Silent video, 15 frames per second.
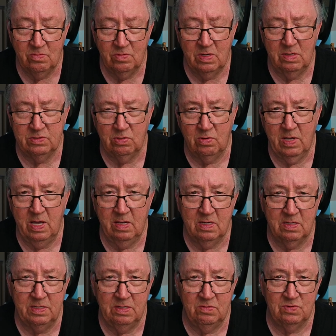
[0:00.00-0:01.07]
well, it was okay
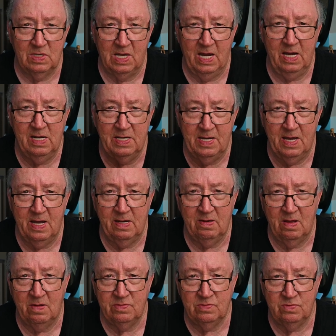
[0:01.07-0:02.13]
because it was late at night
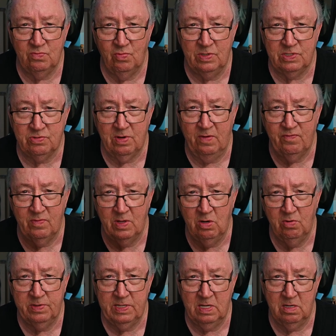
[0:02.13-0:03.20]
and I was, went straight from the
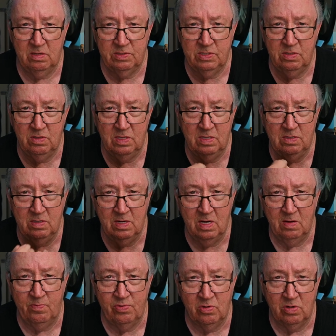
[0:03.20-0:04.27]
hotel to the
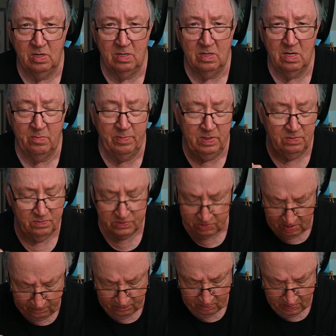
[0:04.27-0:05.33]
airport. I mean,
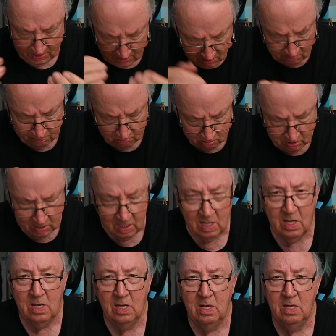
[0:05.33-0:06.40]
straight from the airport
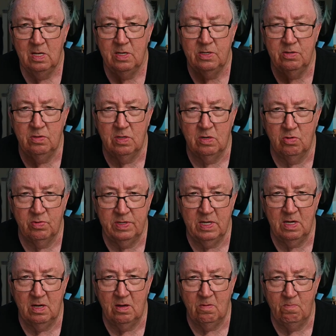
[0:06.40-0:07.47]
to the
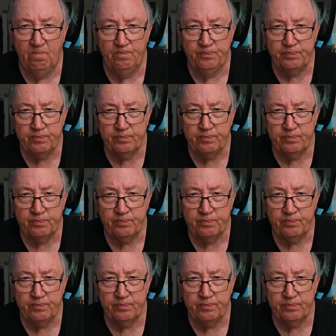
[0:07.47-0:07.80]
hotel.